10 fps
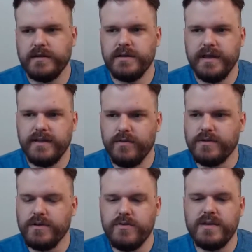
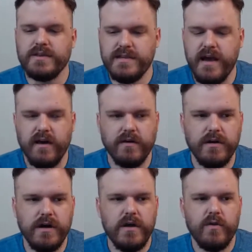You can tell
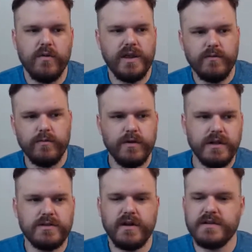when he really
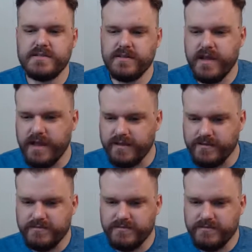tries to like